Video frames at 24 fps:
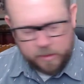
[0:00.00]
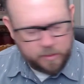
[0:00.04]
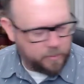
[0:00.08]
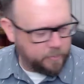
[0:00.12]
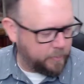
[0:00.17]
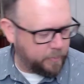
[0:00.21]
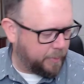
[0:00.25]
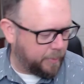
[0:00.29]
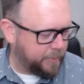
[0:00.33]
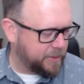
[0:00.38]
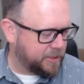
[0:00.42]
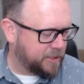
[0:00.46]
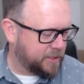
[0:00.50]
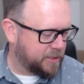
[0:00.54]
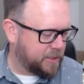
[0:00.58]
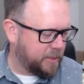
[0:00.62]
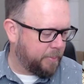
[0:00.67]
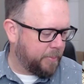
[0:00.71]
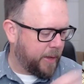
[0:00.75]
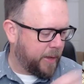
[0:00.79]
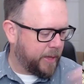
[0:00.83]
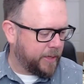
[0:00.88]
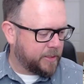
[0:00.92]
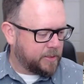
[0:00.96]
Probably just the
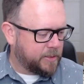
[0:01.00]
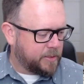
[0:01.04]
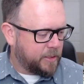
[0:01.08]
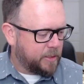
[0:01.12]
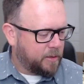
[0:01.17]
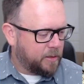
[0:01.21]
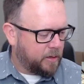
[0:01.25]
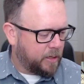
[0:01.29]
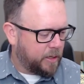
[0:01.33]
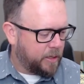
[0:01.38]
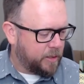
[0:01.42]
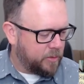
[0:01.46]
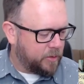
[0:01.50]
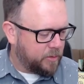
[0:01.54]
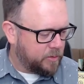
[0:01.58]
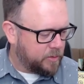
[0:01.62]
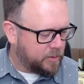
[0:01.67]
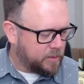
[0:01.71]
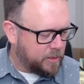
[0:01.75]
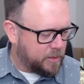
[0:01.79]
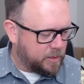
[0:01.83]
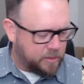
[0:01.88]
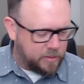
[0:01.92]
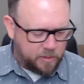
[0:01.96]
mic sticker I
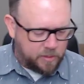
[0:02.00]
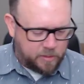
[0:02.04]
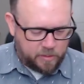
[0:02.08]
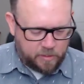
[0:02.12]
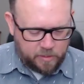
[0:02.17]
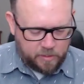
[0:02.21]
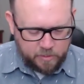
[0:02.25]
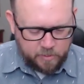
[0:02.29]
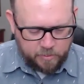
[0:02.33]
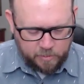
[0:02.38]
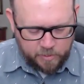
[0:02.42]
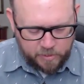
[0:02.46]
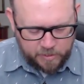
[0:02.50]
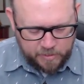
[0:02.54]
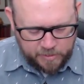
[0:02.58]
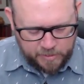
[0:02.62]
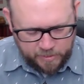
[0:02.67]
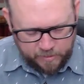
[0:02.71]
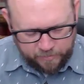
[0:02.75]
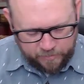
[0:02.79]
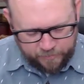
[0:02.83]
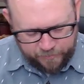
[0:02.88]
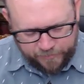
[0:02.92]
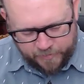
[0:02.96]
used. Where's
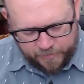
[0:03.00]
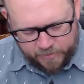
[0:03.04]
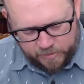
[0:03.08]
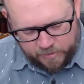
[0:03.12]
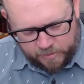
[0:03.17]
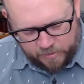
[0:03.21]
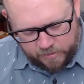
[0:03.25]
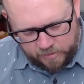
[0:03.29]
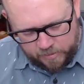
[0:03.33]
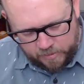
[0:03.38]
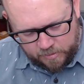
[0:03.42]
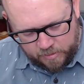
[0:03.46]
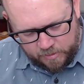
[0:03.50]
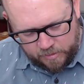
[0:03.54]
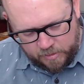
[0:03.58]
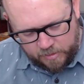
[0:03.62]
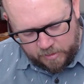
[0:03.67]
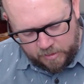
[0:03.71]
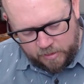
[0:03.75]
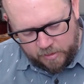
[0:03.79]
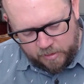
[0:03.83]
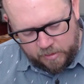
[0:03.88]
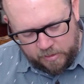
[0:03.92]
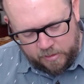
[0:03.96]
Tiff?
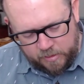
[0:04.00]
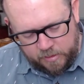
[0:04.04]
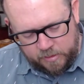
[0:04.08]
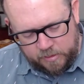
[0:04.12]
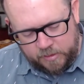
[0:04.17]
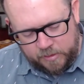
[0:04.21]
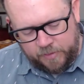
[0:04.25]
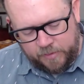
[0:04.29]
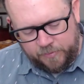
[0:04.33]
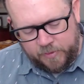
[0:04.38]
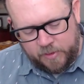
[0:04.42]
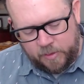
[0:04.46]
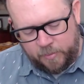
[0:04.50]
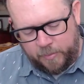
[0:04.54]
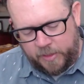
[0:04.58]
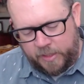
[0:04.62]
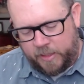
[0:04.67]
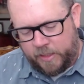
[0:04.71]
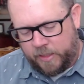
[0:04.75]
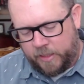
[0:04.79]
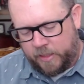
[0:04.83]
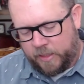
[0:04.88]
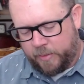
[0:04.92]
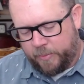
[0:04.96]
Tiff could be
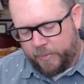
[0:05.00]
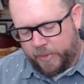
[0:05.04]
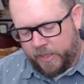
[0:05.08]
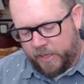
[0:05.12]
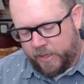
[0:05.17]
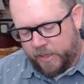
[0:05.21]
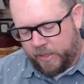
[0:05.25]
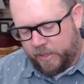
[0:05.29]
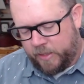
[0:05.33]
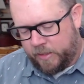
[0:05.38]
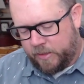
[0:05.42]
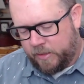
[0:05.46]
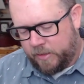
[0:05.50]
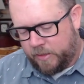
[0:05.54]
eating the banana.